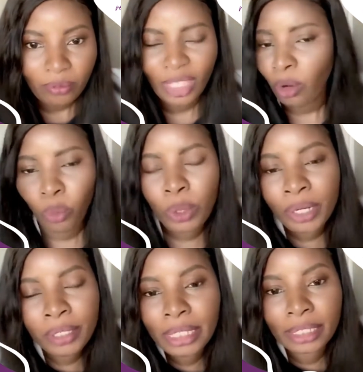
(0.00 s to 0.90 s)
we
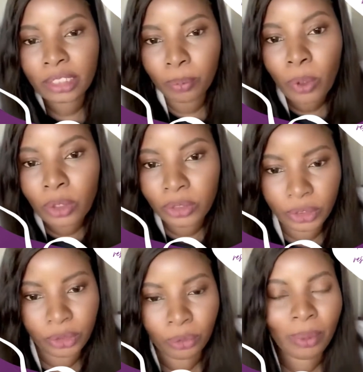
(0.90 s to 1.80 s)
weren't
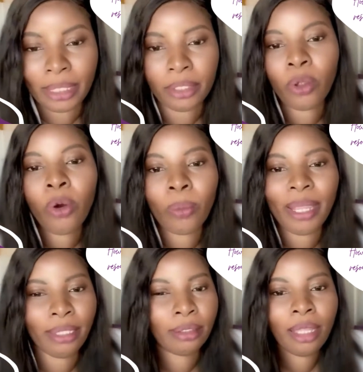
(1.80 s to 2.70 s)
exposed to back at home.
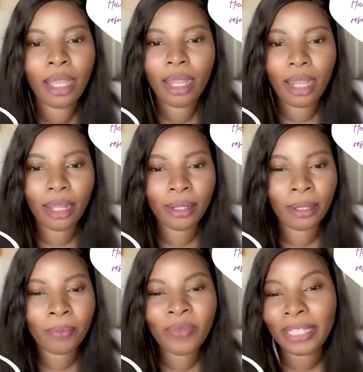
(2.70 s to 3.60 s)
And
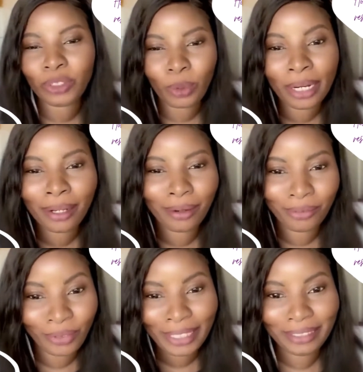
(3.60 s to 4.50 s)
that's why
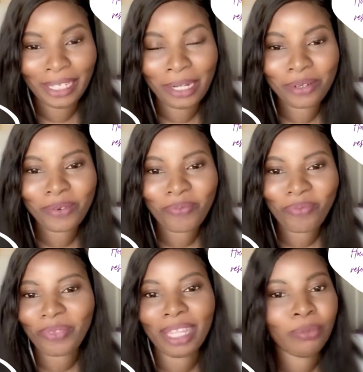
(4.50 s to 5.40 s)
right now,
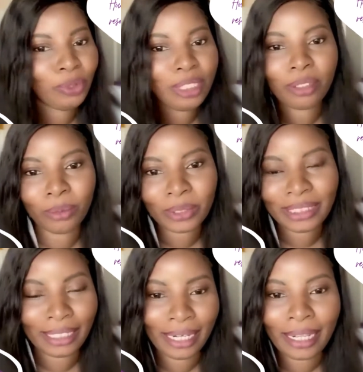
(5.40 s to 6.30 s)
I'm doing the most
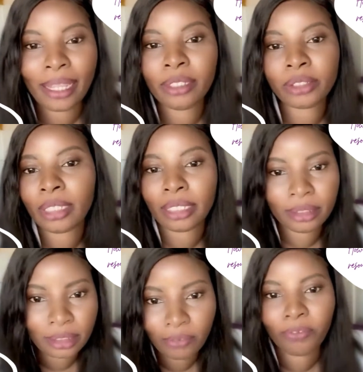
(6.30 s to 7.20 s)
that I can to get
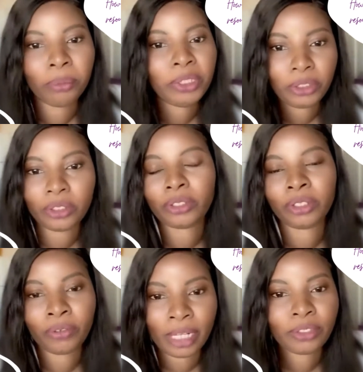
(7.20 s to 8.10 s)
this information to the
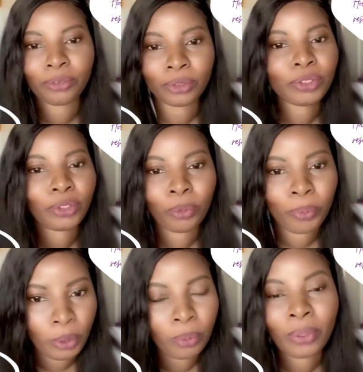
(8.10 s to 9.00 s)
grassroots so
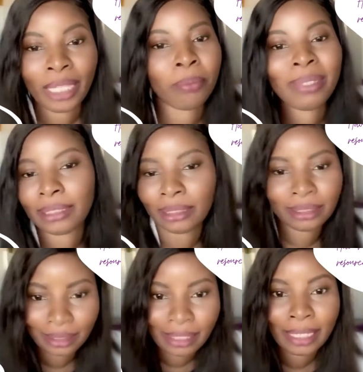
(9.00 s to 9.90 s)
people can be
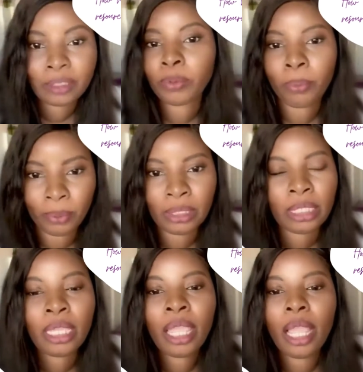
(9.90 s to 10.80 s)
sensitized
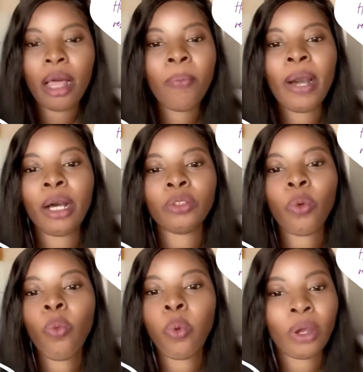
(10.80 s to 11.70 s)
properly about
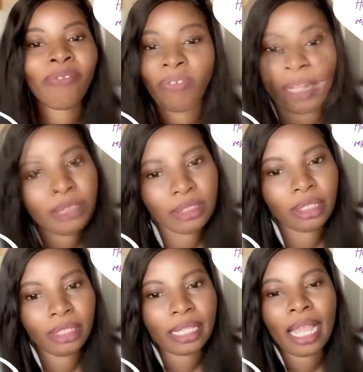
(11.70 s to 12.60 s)
what
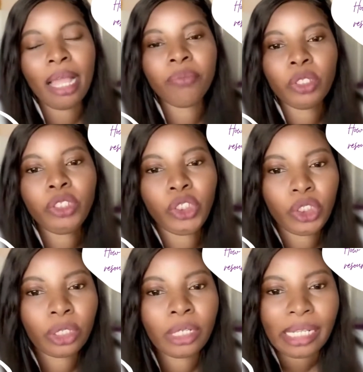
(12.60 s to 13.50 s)
fibroids is. I'm not
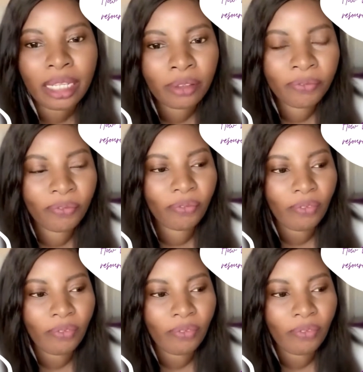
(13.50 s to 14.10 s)
sure if